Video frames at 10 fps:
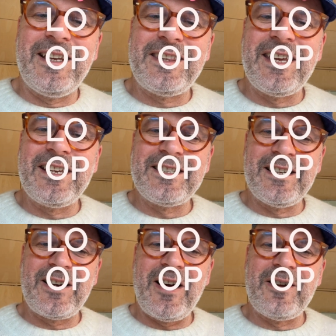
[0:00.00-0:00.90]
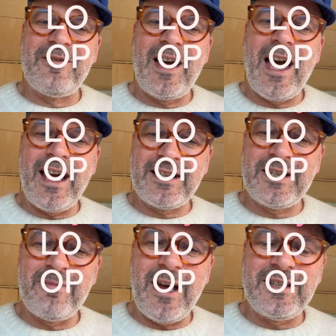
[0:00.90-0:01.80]
things in a kind of
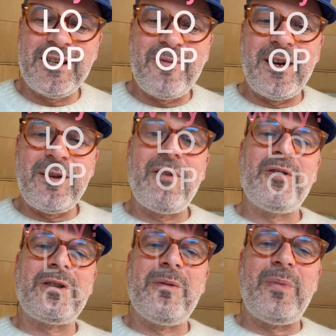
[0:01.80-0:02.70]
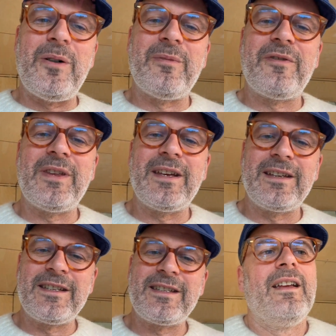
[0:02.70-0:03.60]
axiomatic way. You haven't got to the bottom of
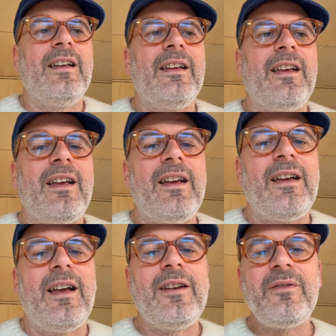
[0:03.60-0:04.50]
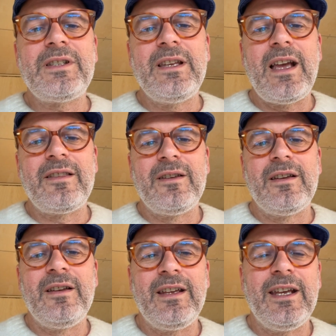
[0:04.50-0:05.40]
things. And obviously the
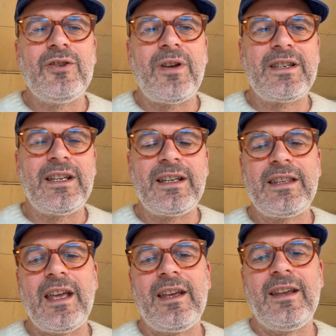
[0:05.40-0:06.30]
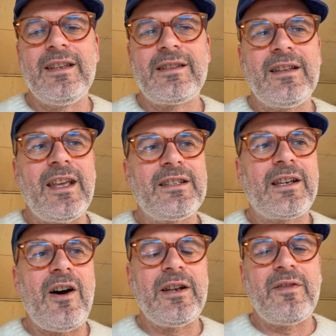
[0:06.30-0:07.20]
other interesting thing is that there's a
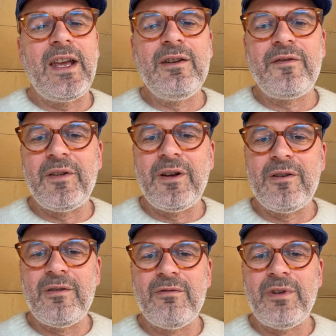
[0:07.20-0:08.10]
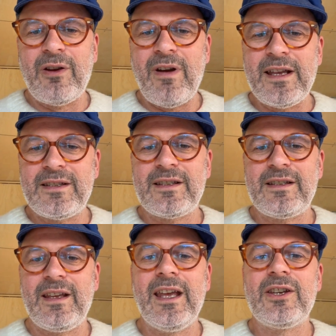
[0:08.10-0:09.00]
kind of infinite regress
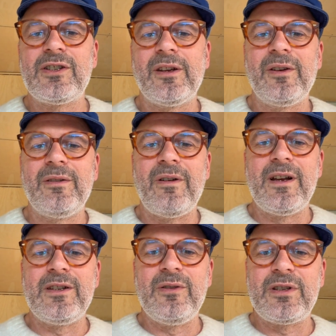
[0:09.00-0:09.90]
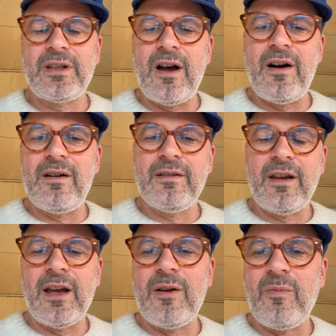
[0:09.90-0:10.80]
issue, right? You start
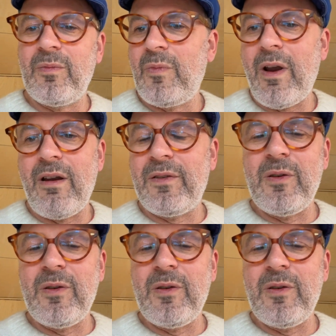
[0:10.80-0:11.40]
wherever you